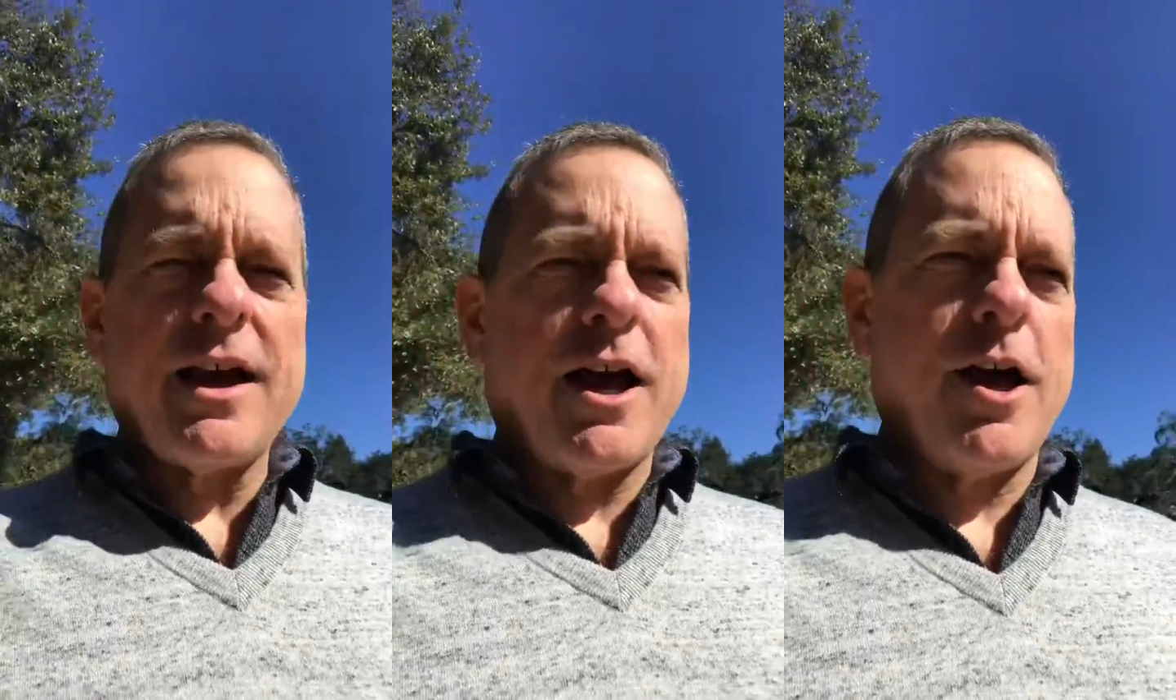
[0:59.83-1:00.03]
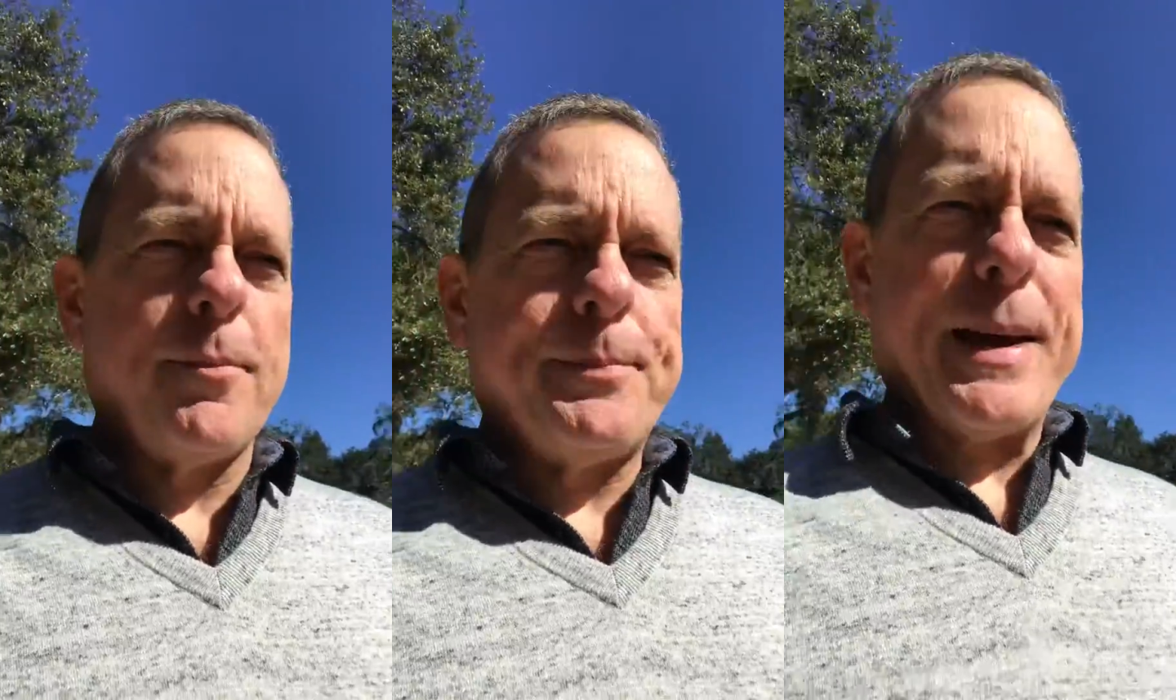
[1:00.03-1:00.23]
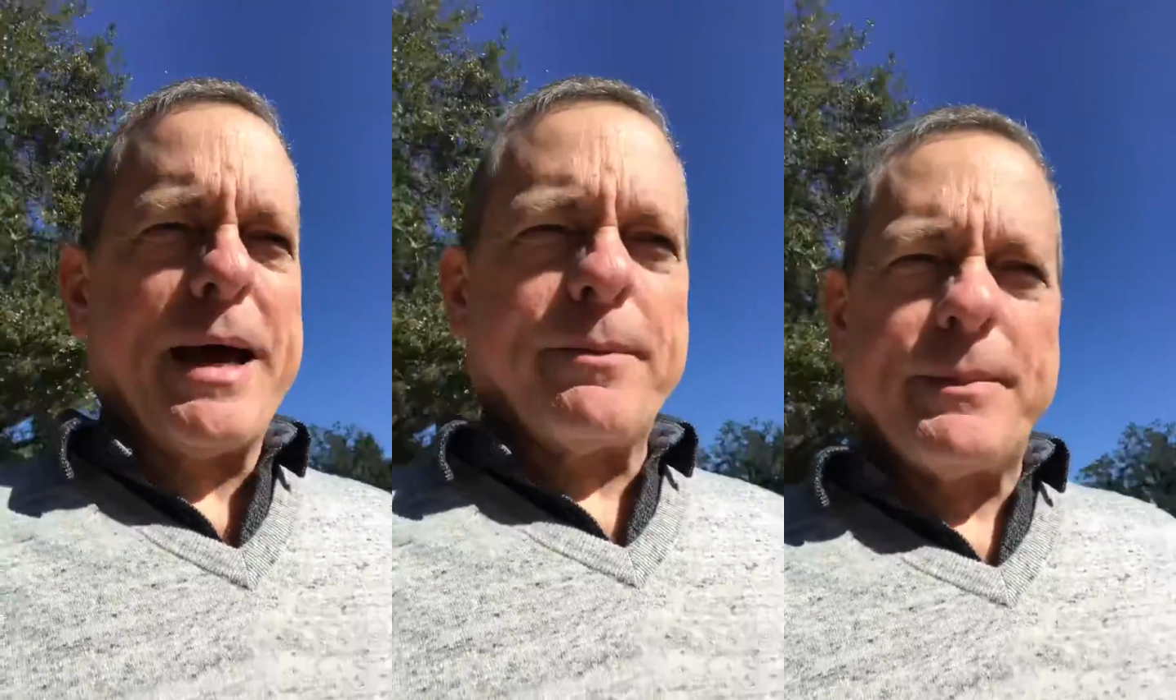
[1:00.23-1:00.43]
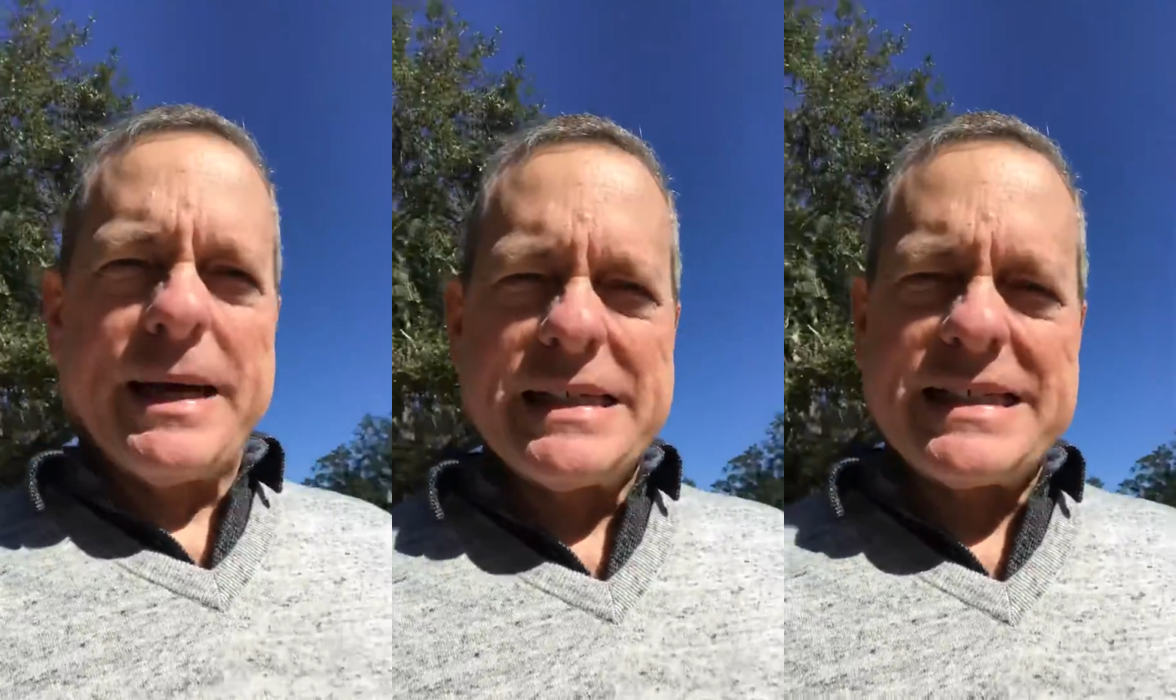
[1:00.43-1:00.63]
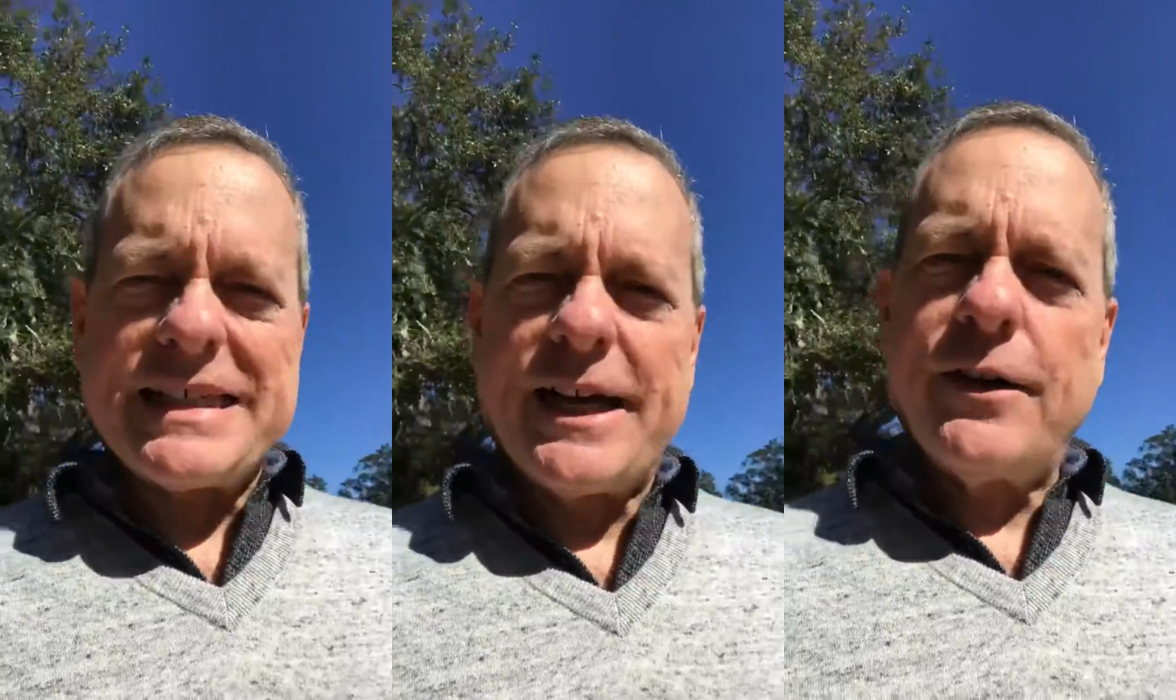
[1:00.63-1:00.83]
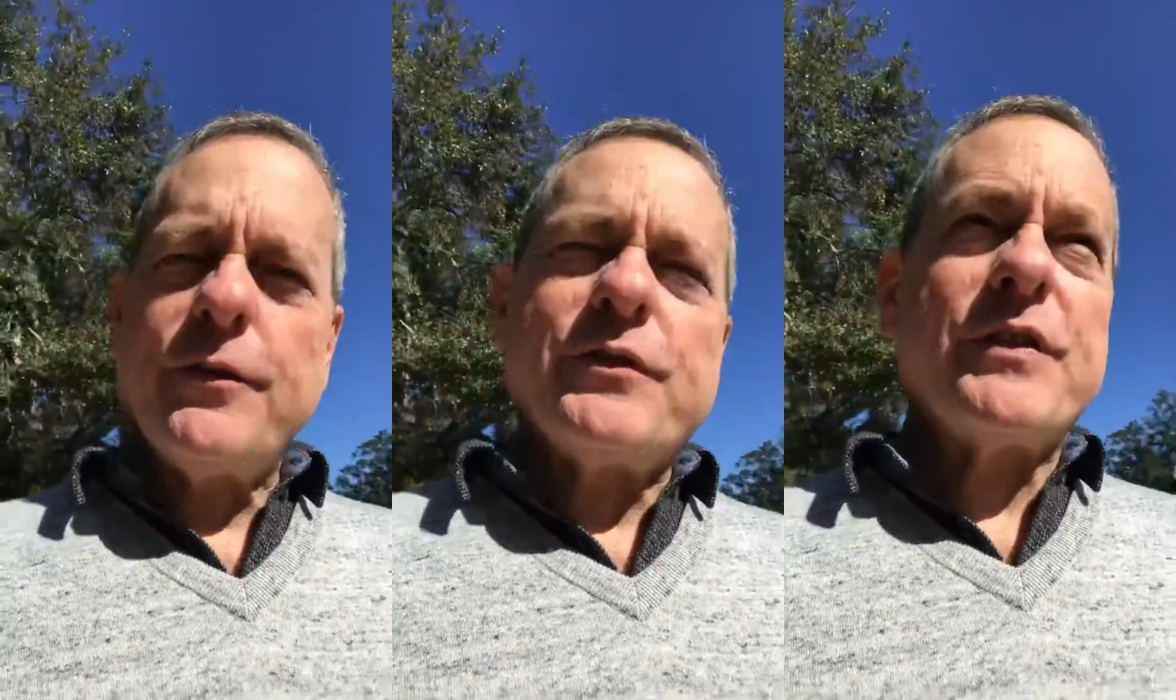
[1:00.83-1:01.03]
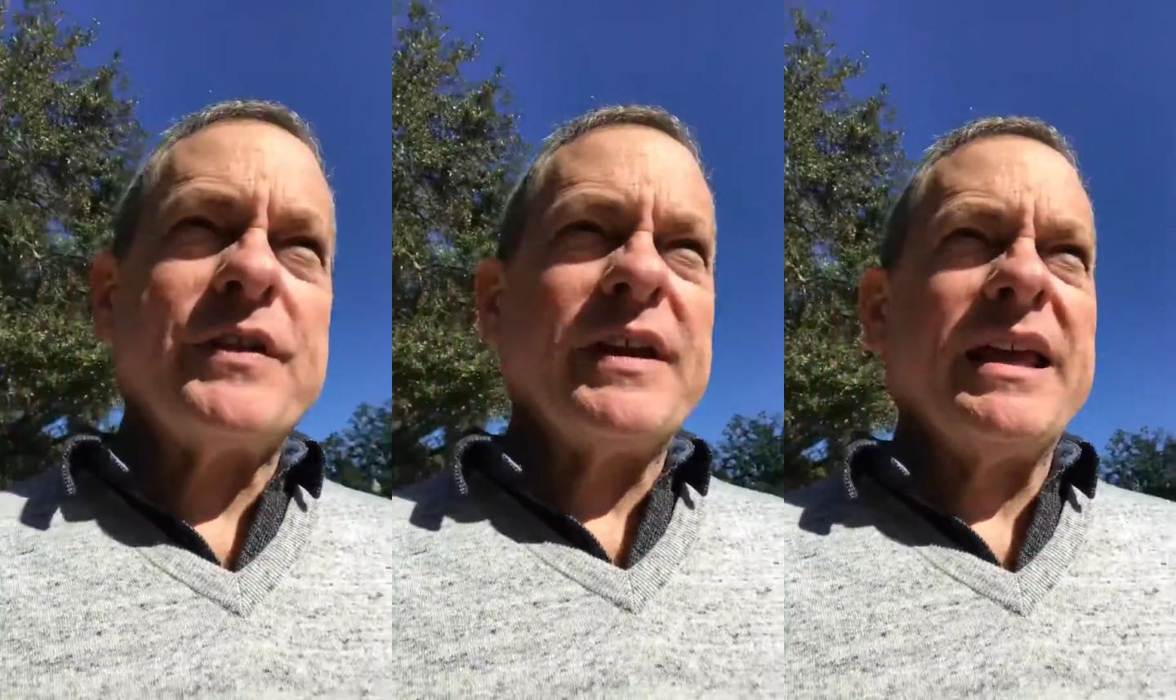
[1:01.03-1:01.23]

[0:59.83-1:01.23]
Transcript: about myself